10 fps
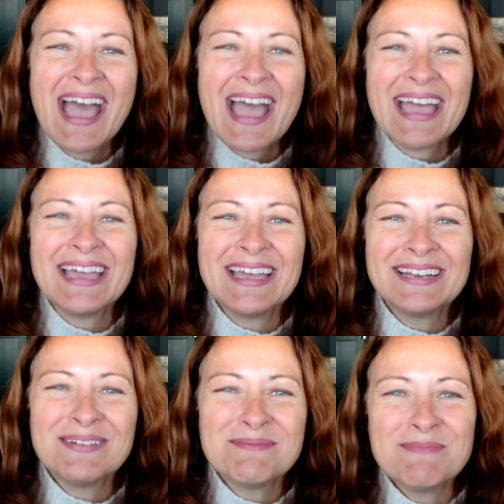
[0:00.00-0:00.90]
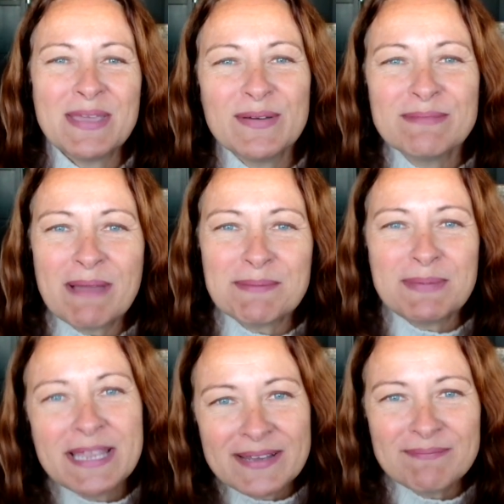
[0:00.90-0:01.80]
And me with my
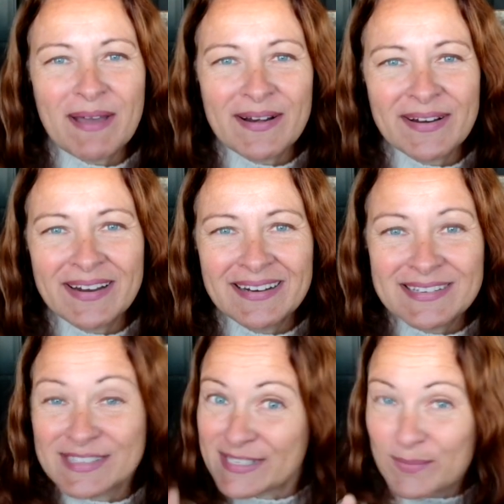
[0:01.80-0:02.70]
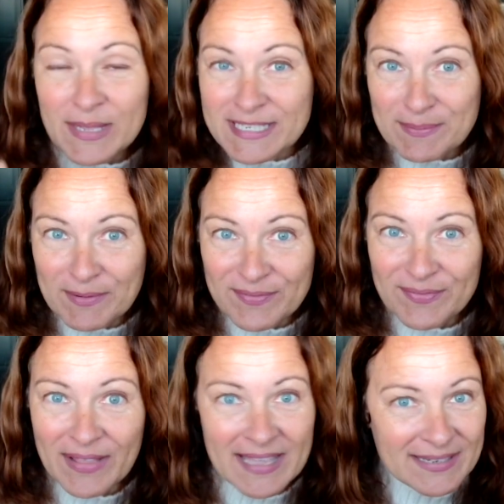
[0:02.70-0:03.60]
peanut butter, just one
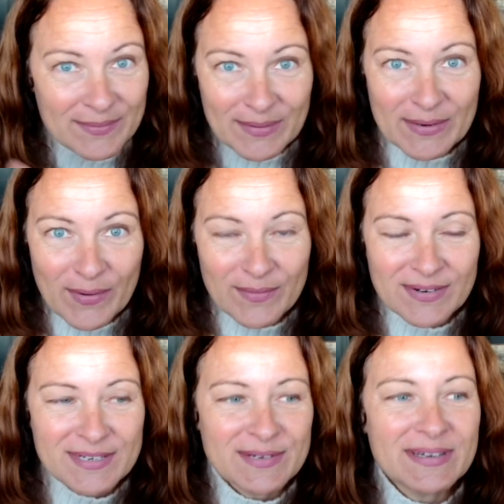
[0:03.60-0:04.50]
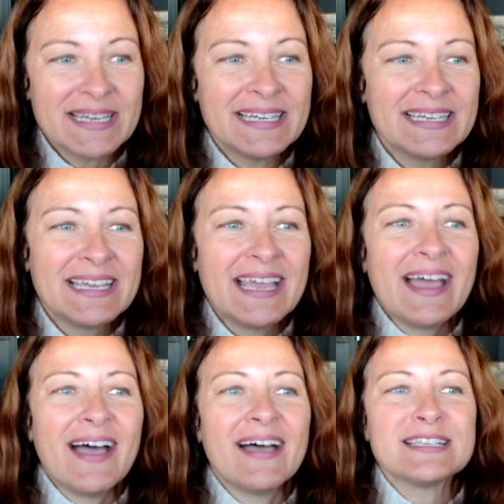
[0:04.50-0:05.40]
spoonful. I didn't want to overdo it.
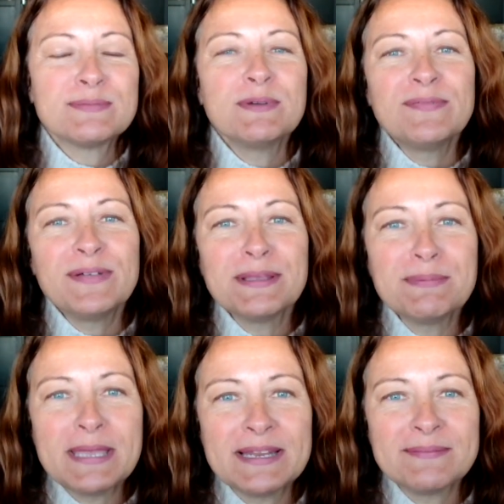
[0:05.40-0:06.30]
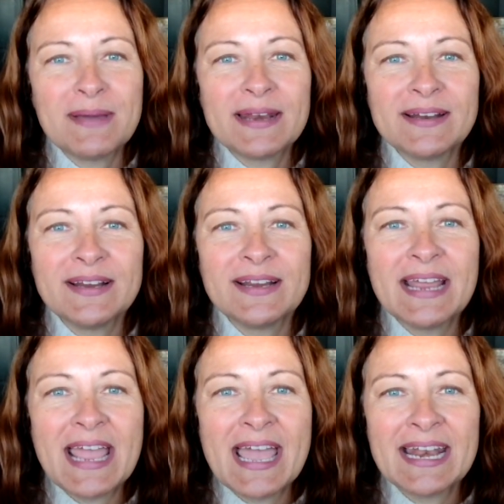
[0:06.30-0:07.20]
A spoonful of peanut
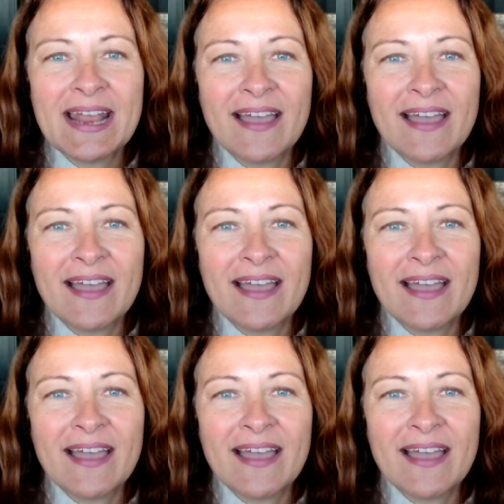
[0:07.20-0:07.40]
butter, and I